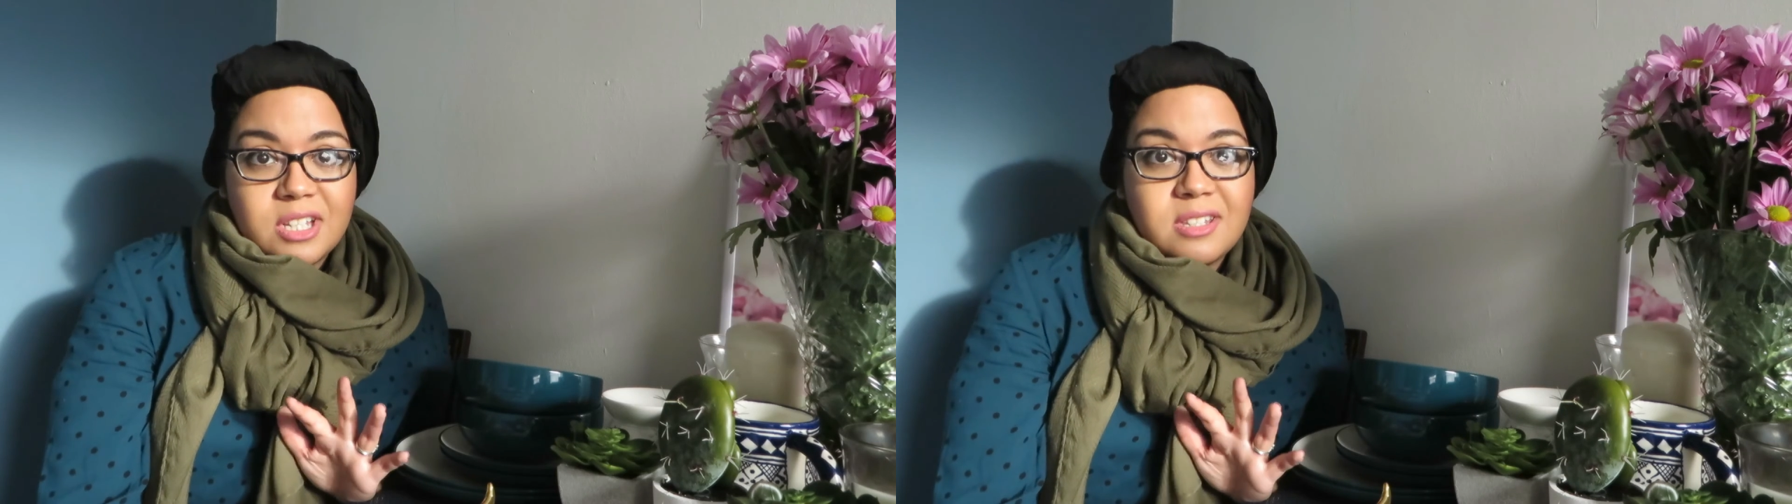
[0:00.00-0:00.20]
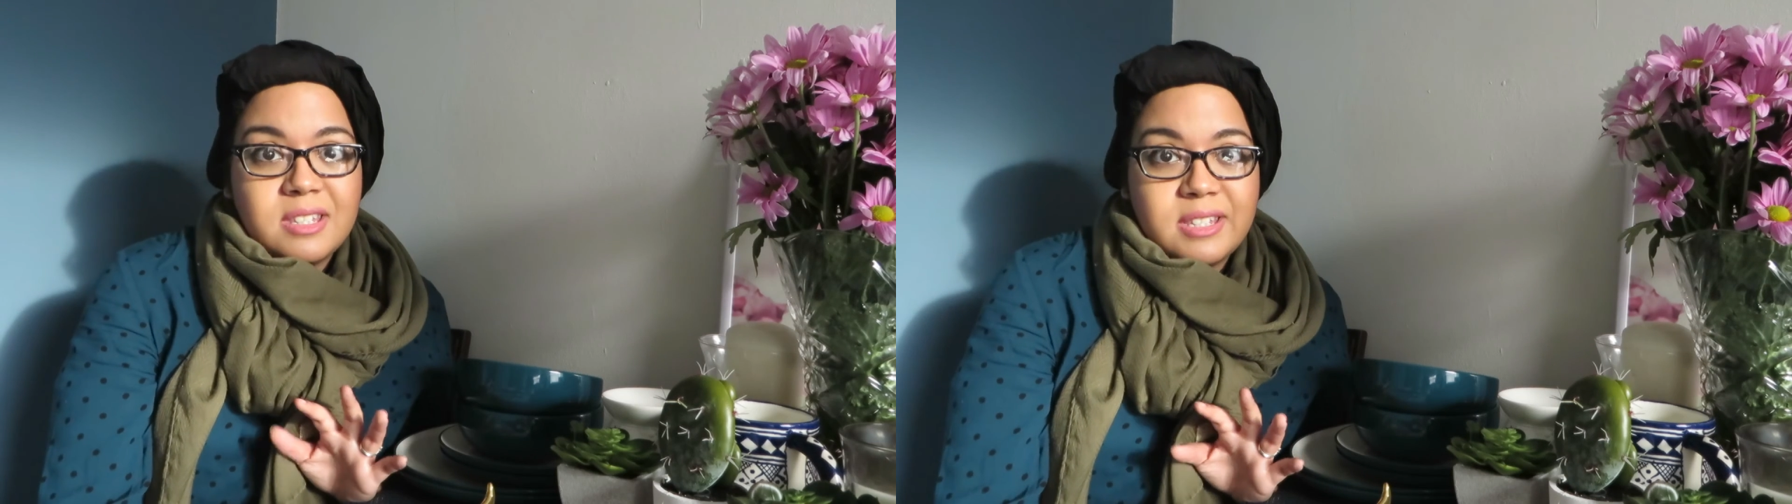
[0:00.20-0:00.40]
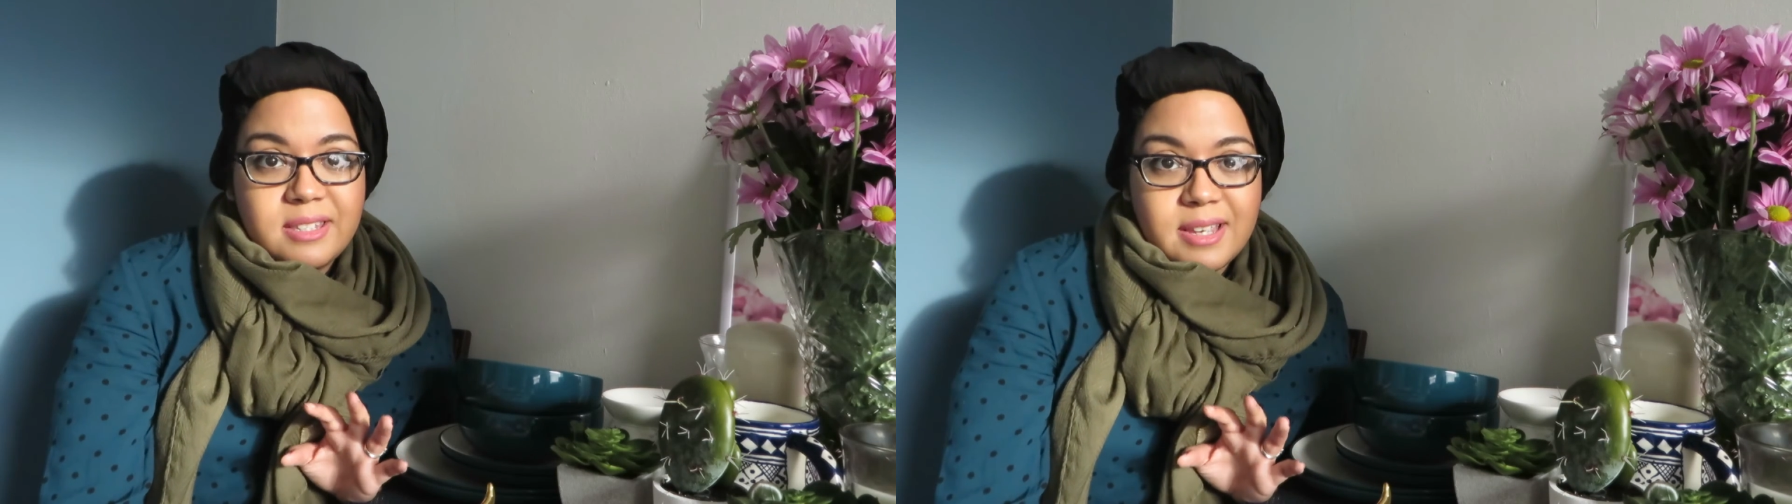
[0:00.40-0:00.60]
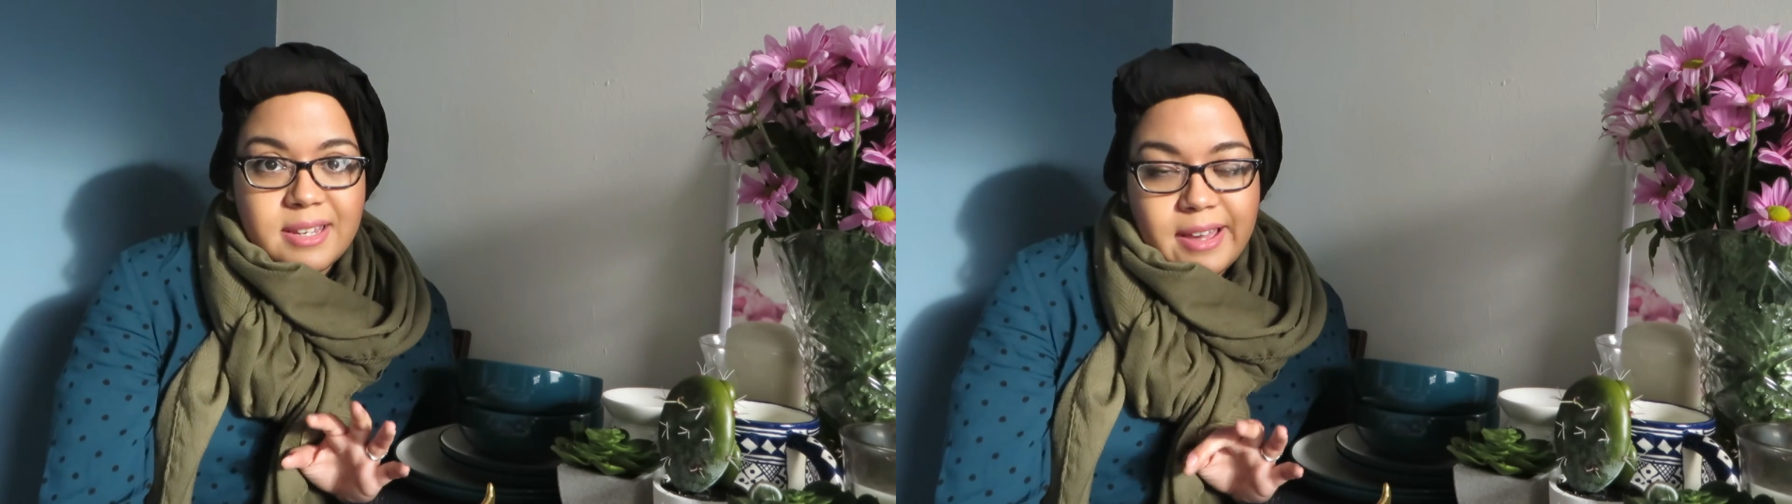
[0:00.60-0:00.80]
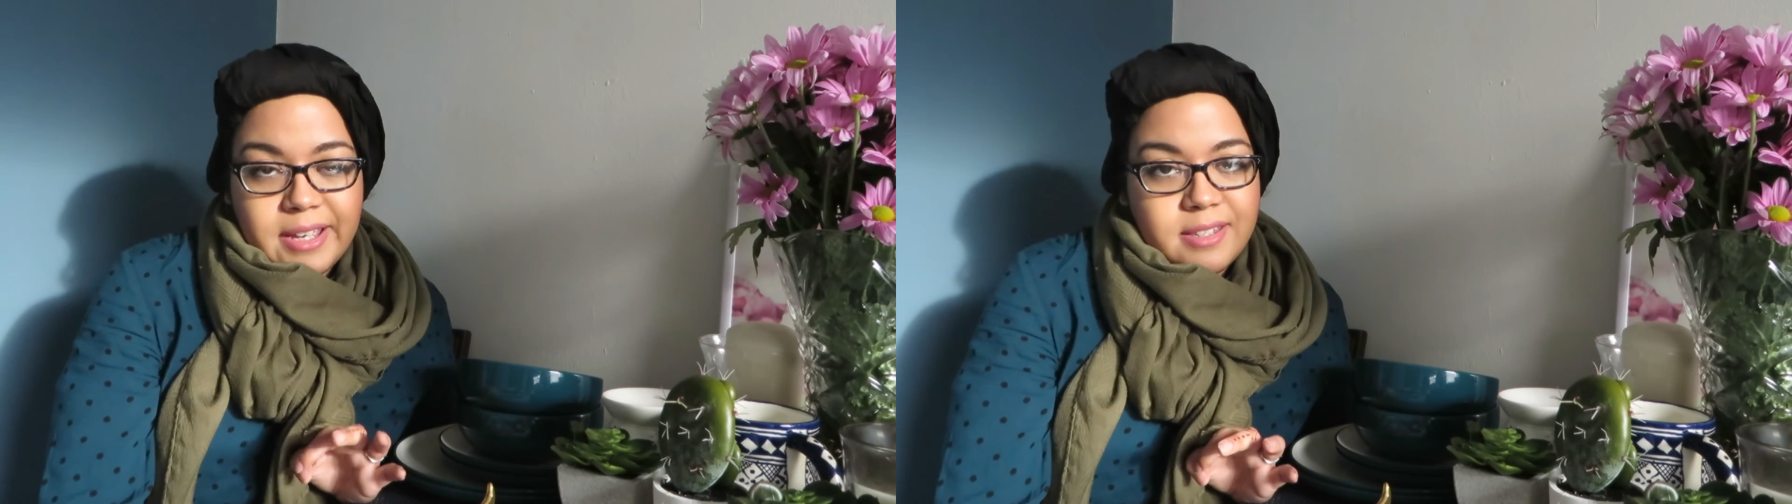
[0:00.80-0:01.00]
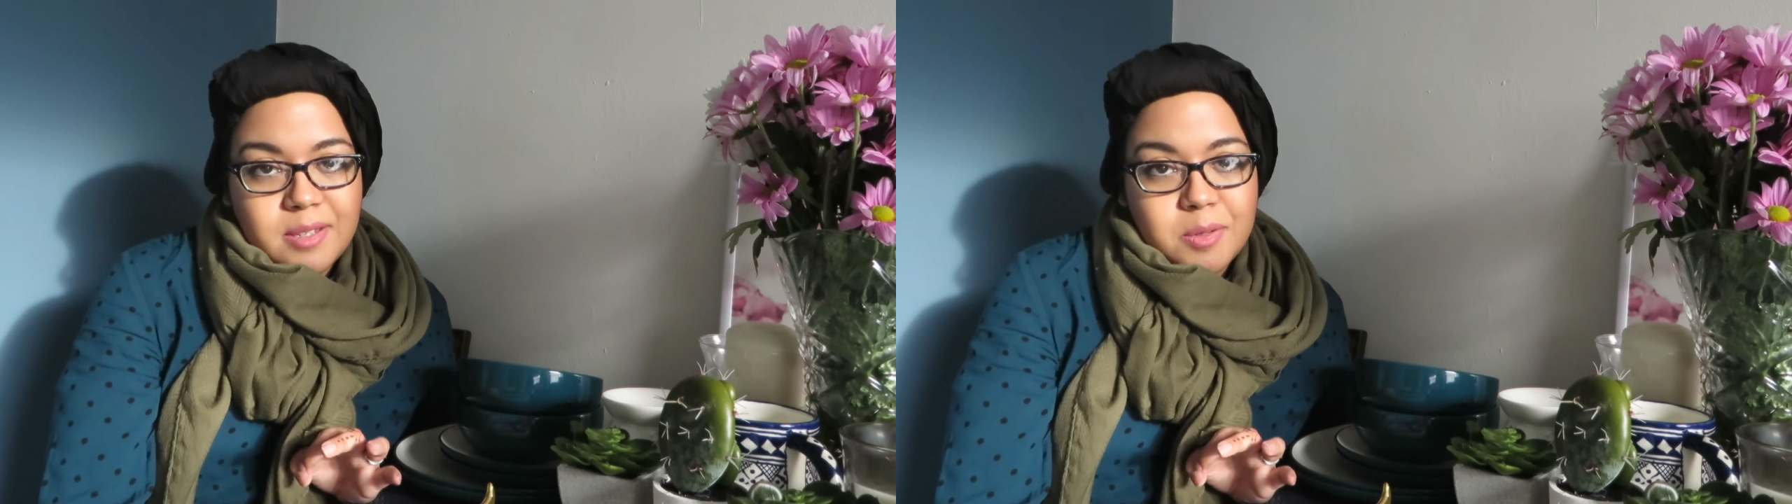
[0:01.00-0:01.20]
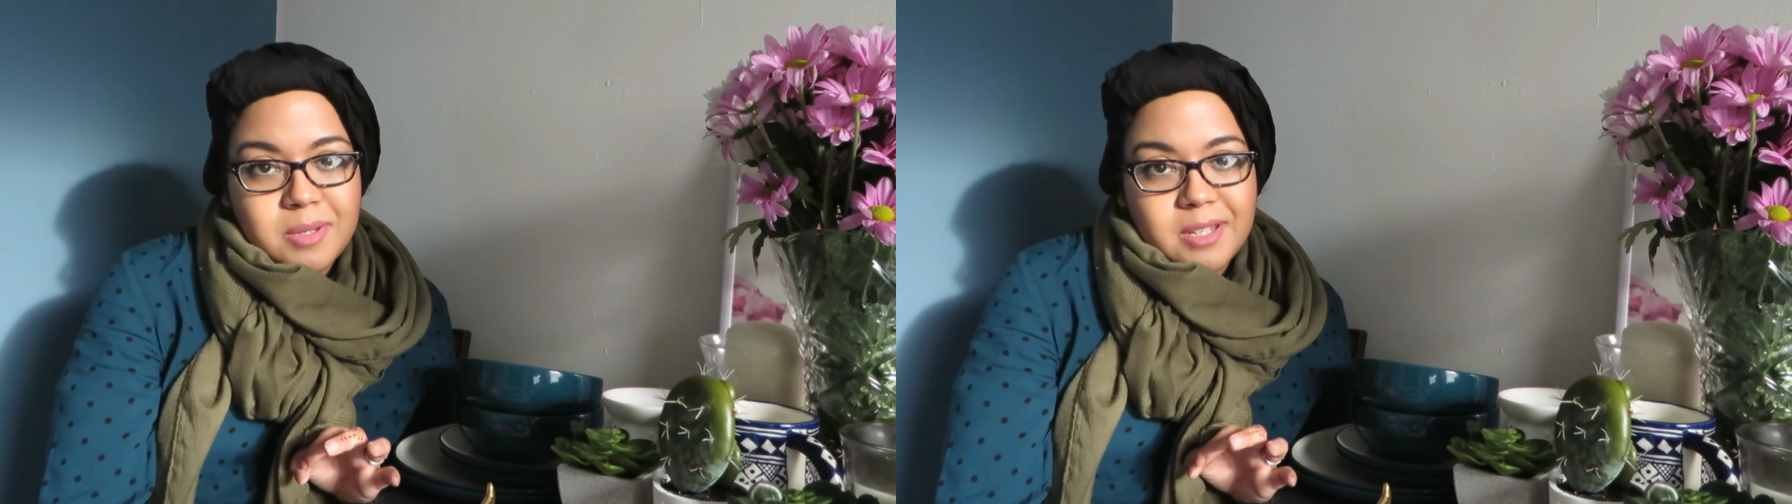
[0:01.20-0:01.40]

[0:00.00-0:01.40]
just 10 items,